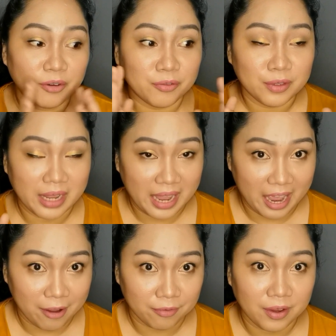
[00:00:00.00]
food I
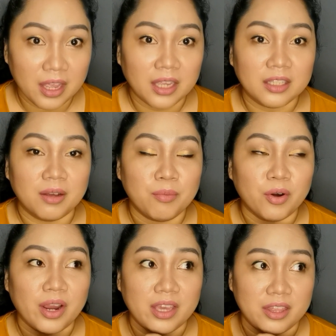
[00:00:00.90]
have, the more
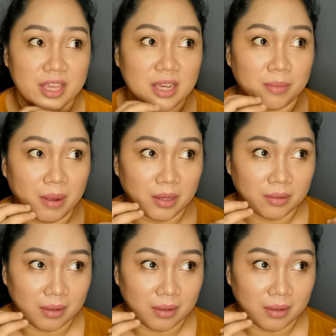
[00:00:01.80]
I think about